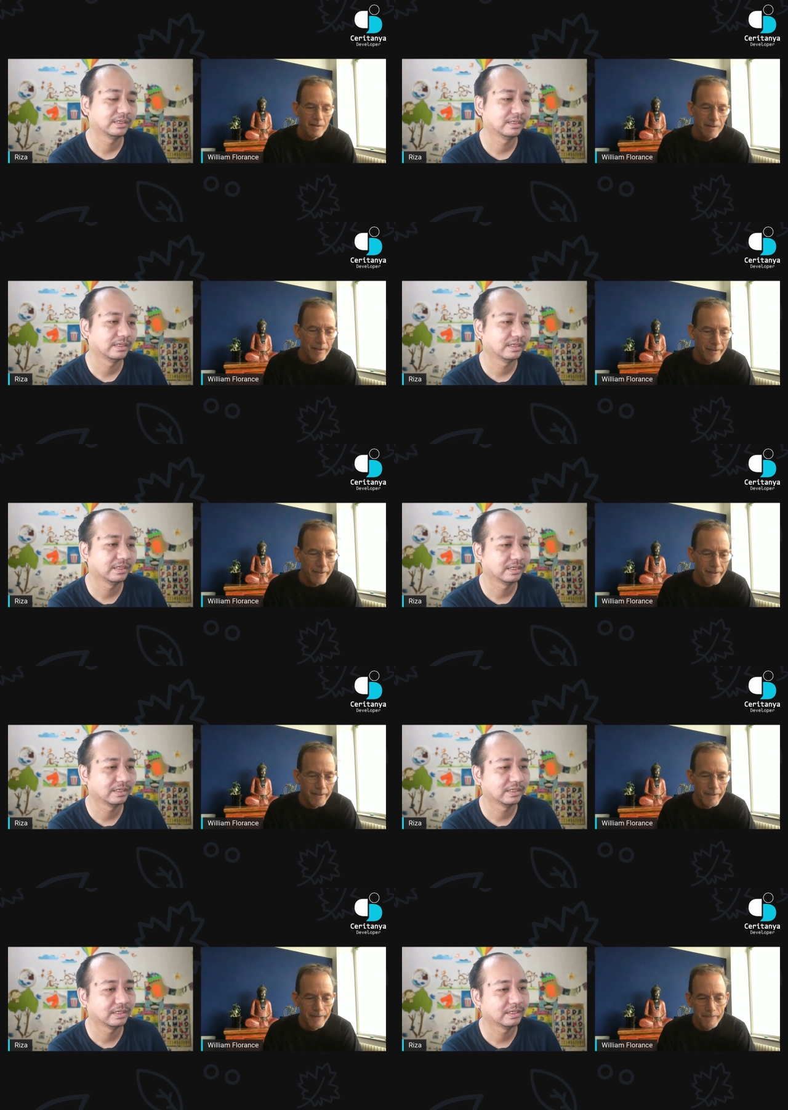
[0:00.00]

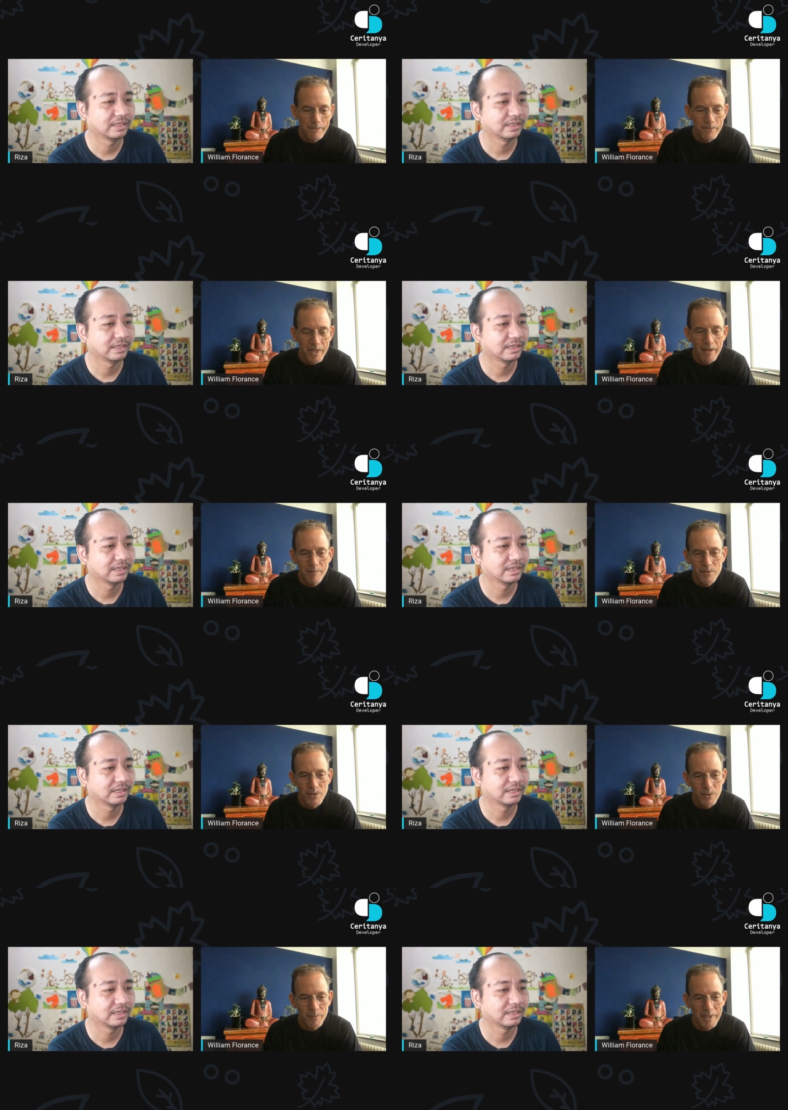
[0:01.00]
Speaker 1: yeah,
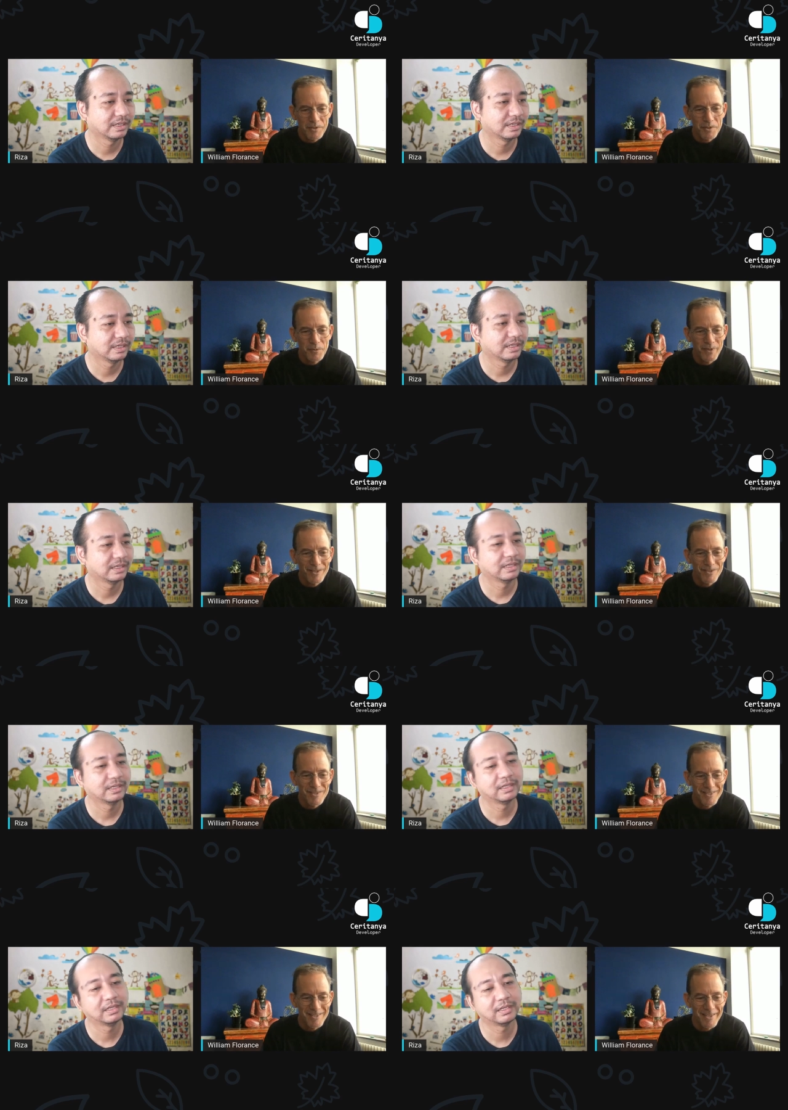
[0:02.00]
so I'm not sure what else
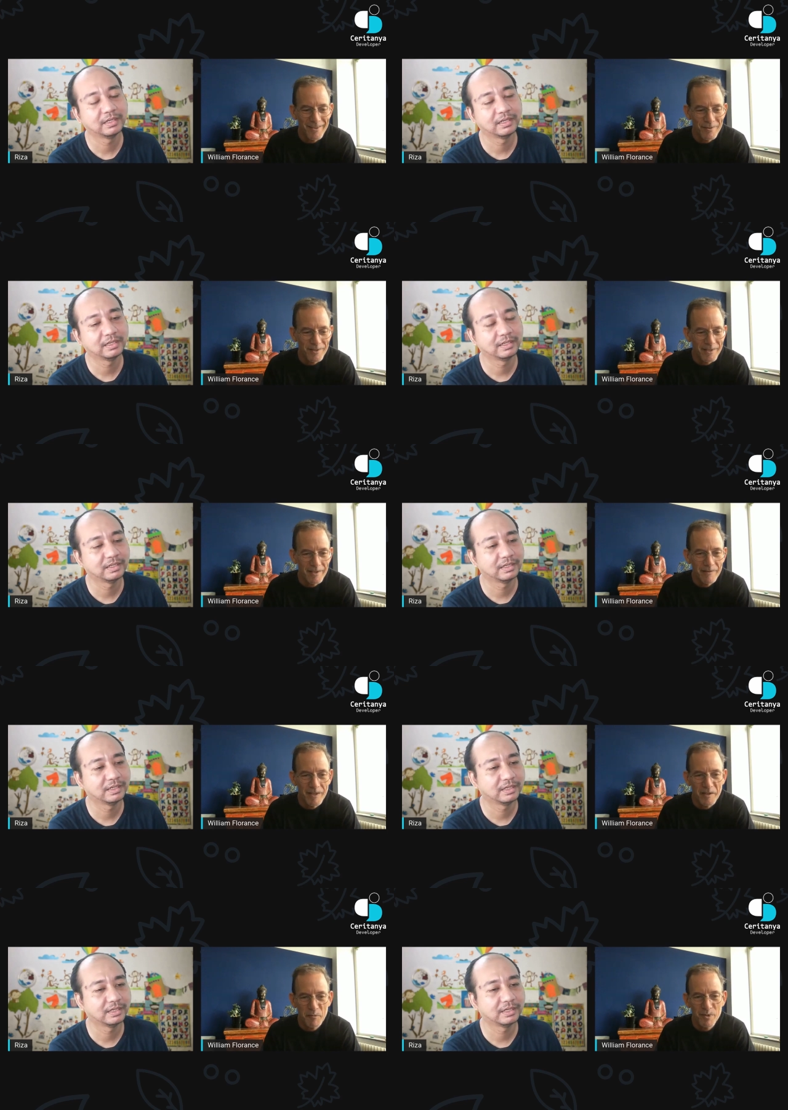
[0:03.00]
to say. I don't think any of
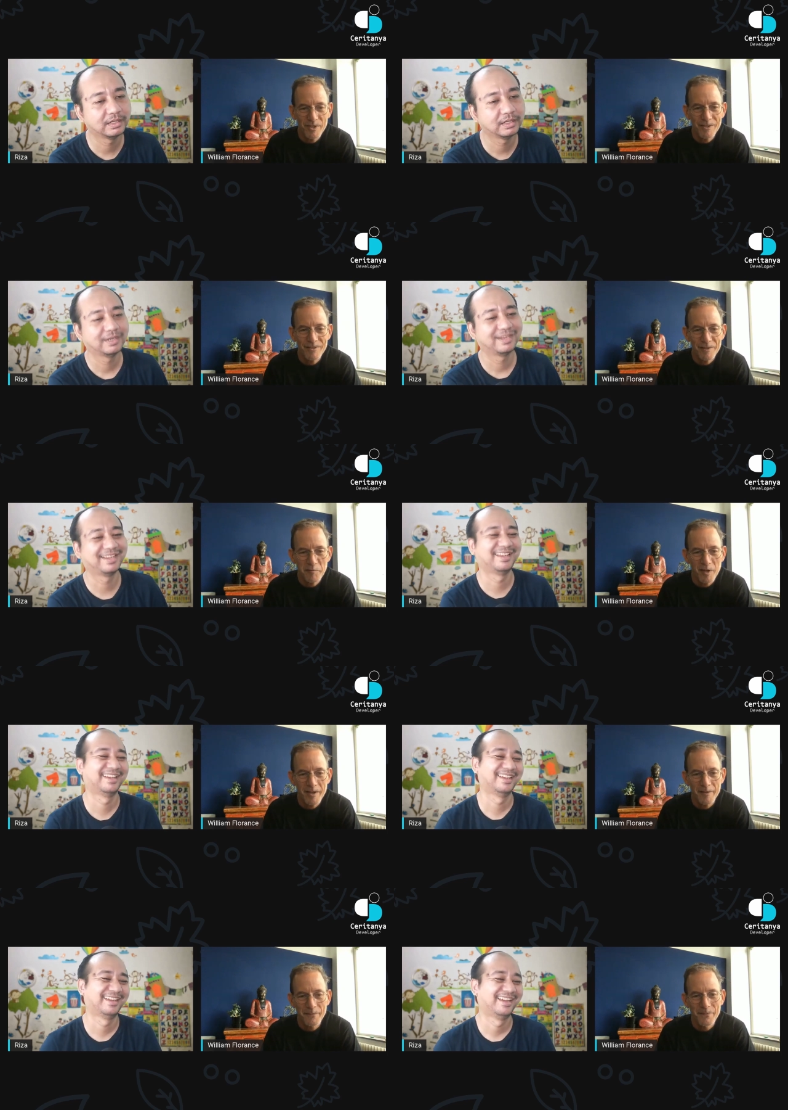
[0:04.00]
that is particularly
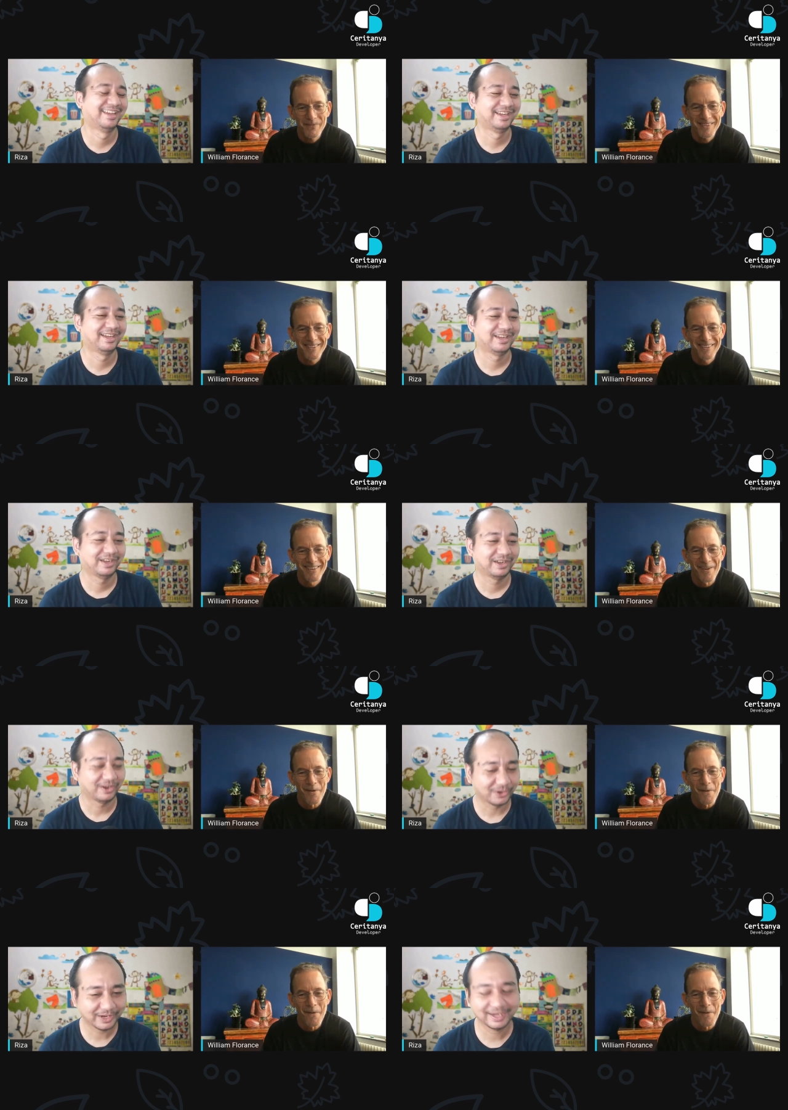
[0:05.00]
funny.
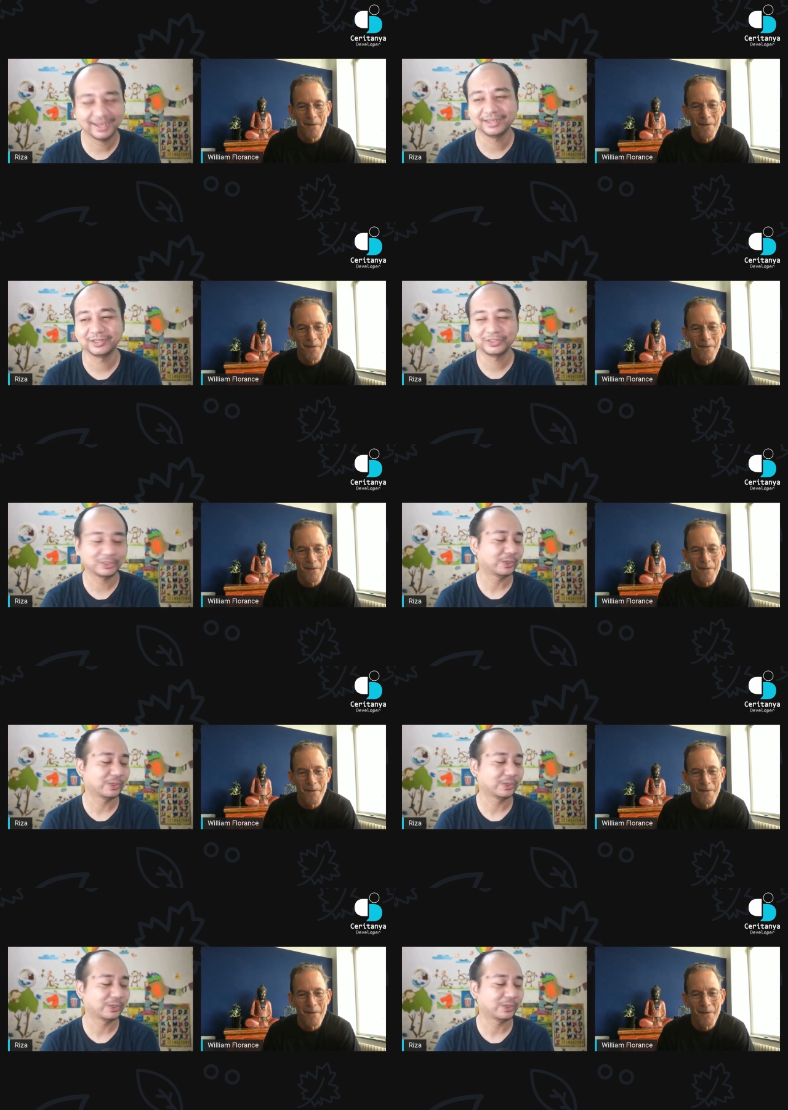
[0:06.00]
Speaker 2: Okay, then. So